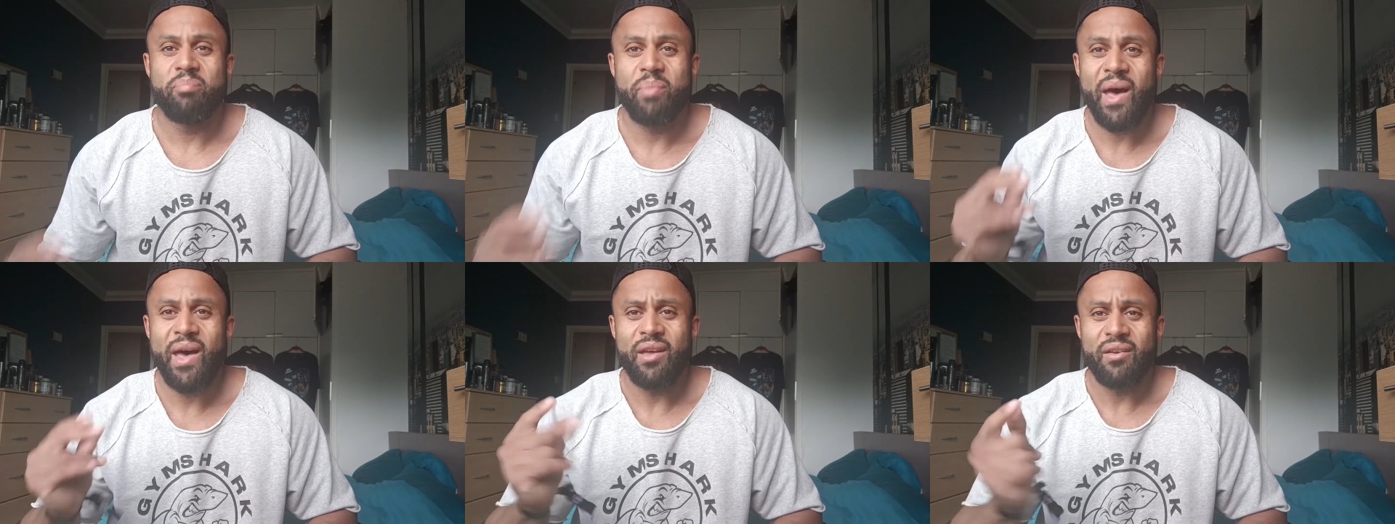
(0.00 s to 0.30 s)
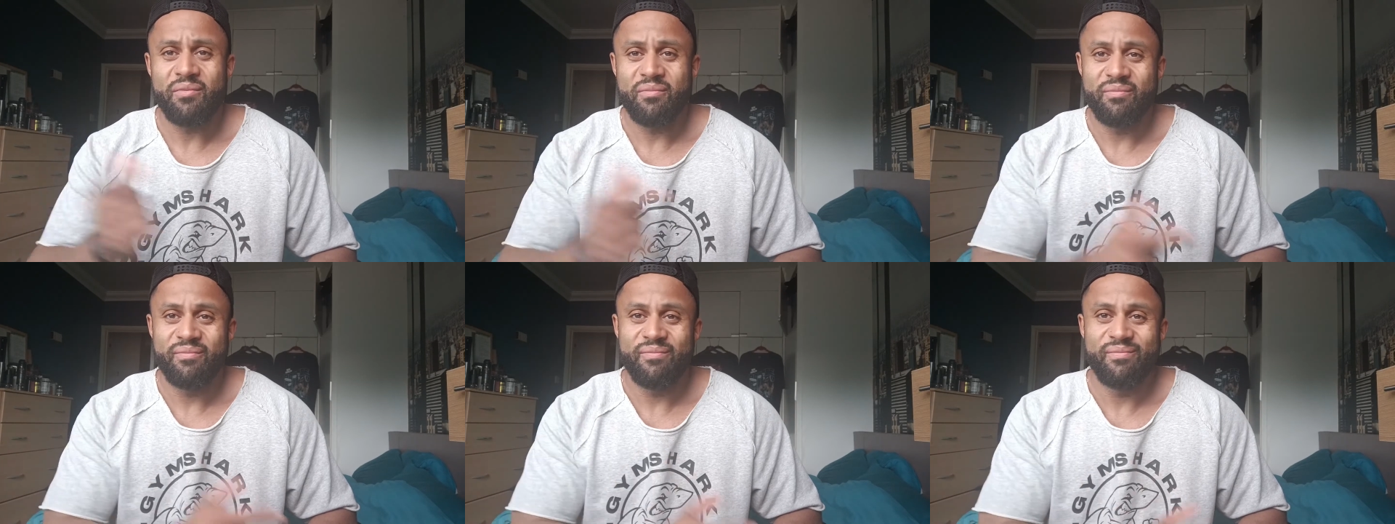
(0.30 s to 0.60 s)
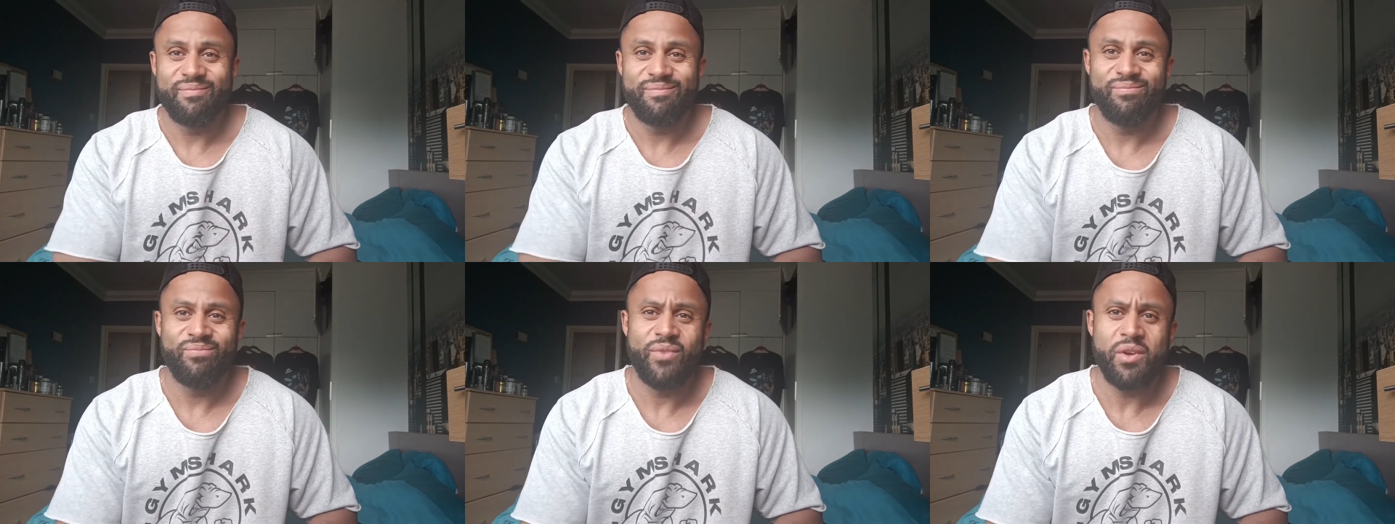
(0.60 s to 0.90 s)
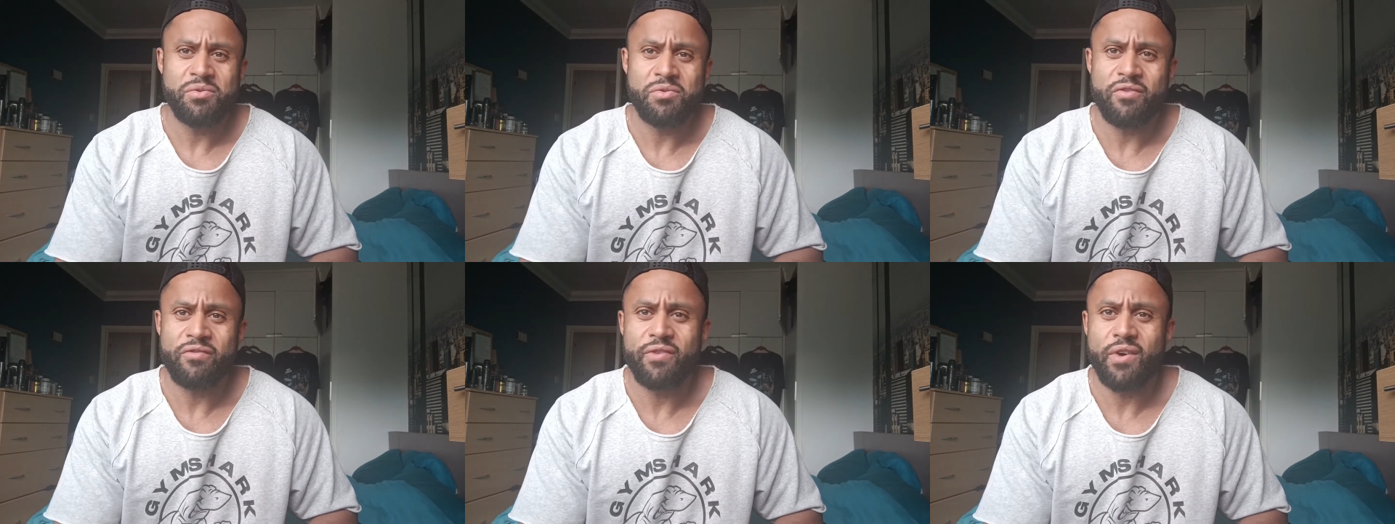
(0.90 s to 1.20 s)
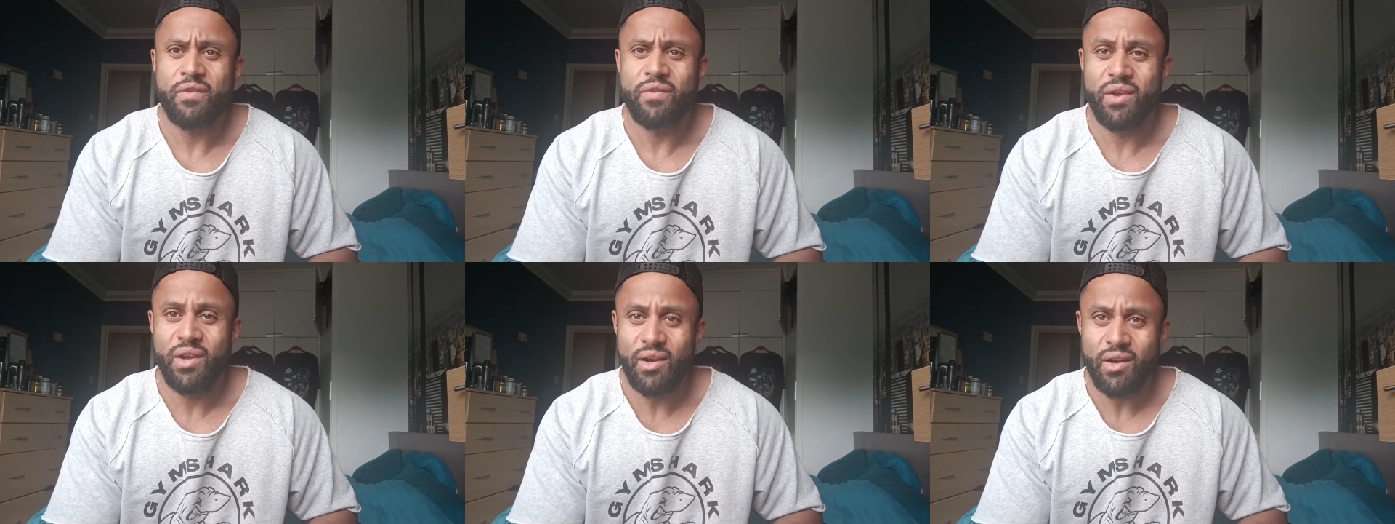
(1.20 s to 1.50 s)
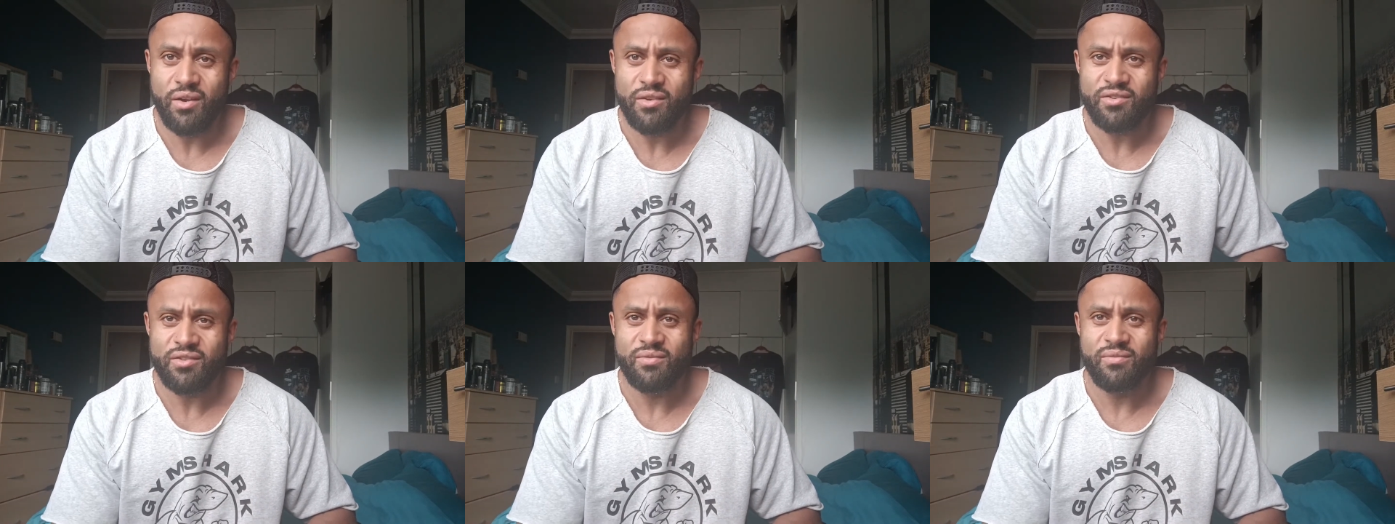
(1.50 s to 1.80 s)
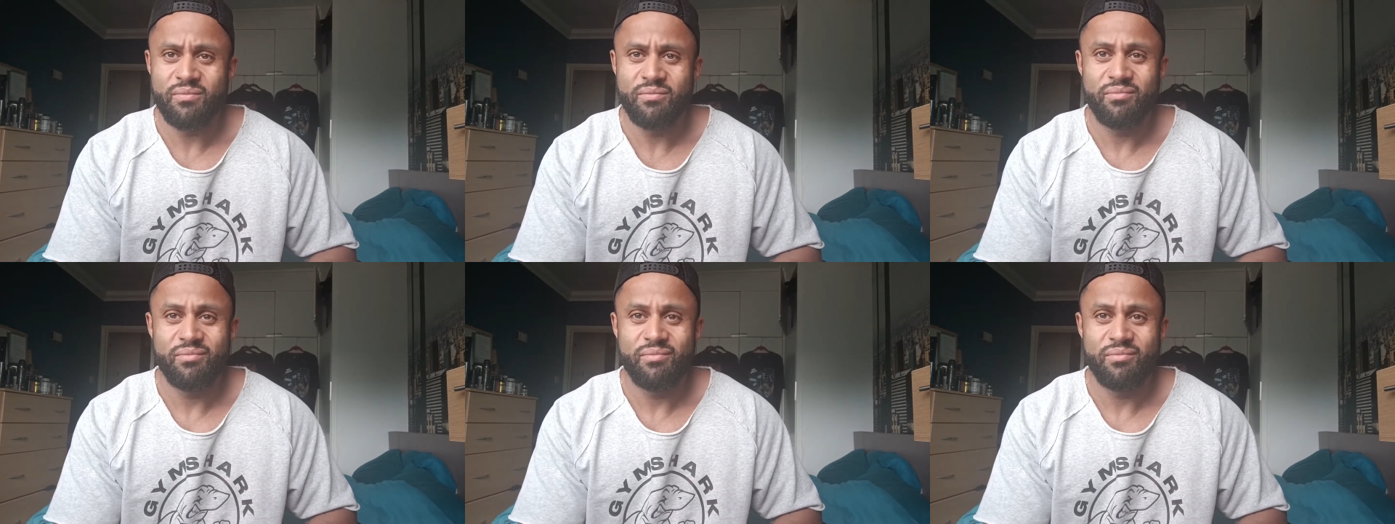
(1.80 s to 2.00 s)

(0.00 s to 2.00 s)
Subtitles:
bang, I dropped 5 kilos.